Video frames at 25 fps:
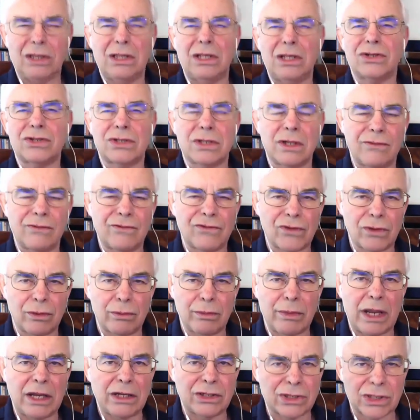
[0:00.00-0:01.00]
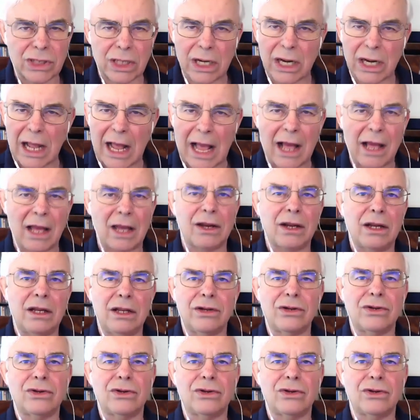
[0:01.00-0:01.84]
this information out into